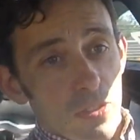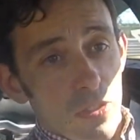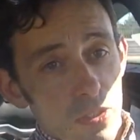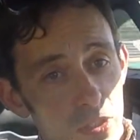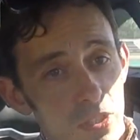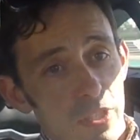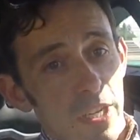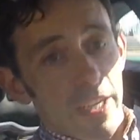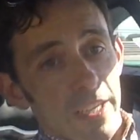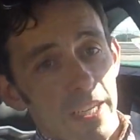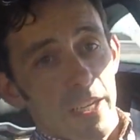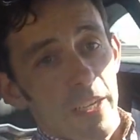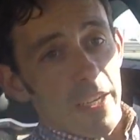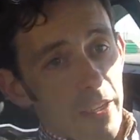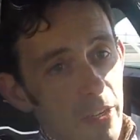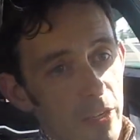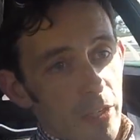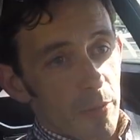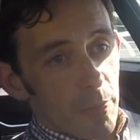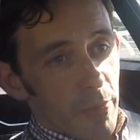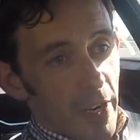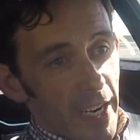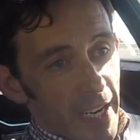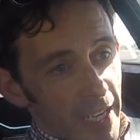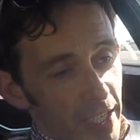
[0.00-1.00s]
turning on the
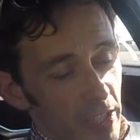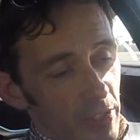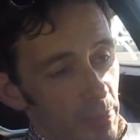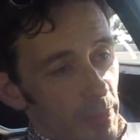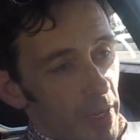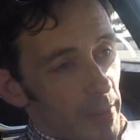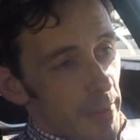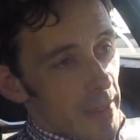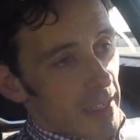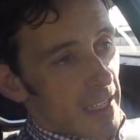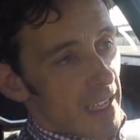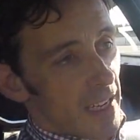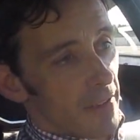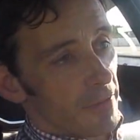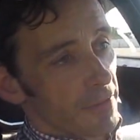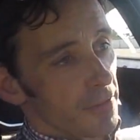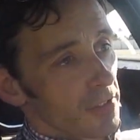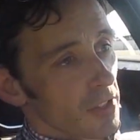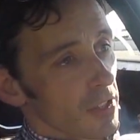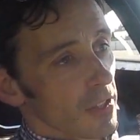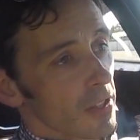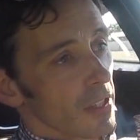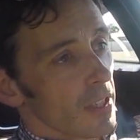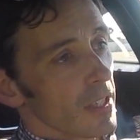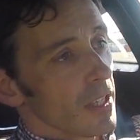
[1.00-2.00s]
brakes, maybe
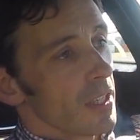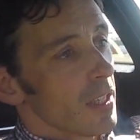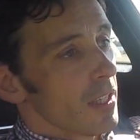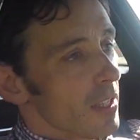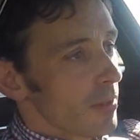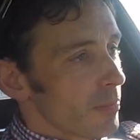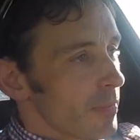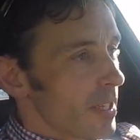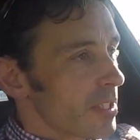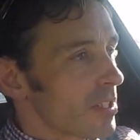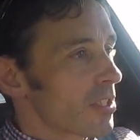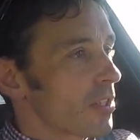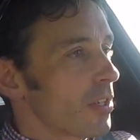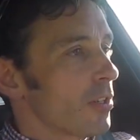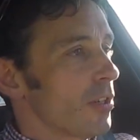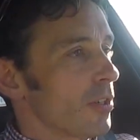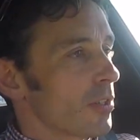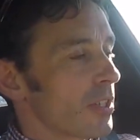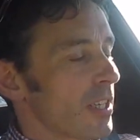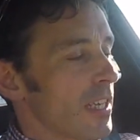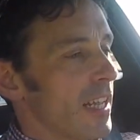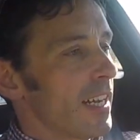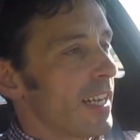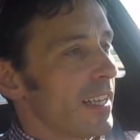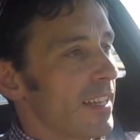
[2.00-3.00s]
lift mid-corner
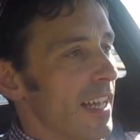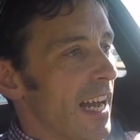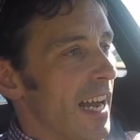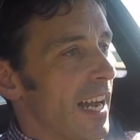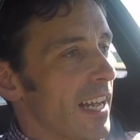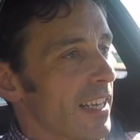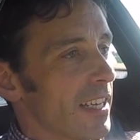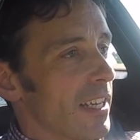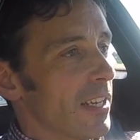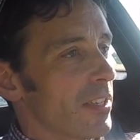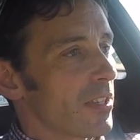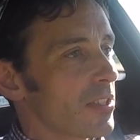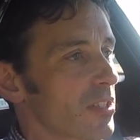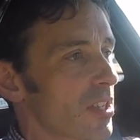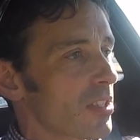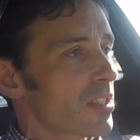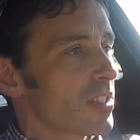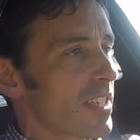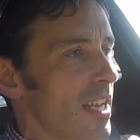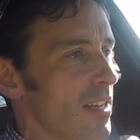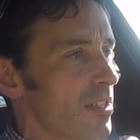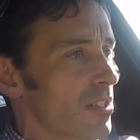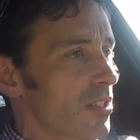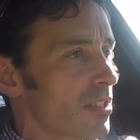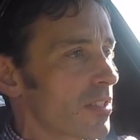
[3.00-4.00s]
like that, and there's a
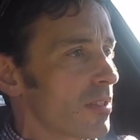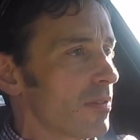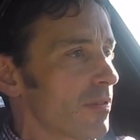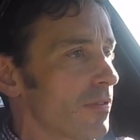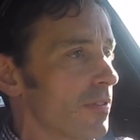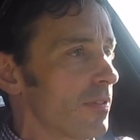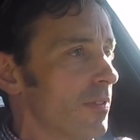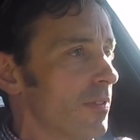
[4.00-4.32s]
sense of